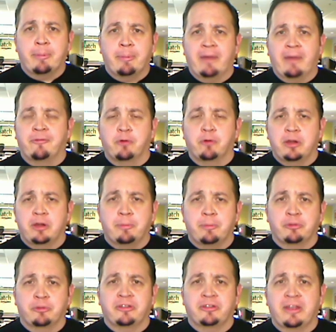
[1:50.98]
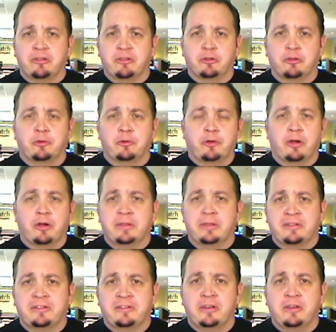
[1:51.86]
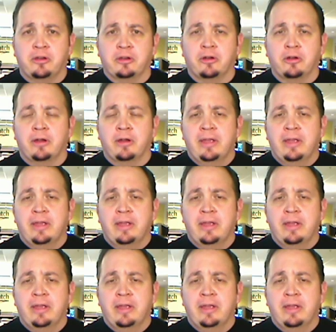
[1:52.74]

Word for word: about 40% so far this year,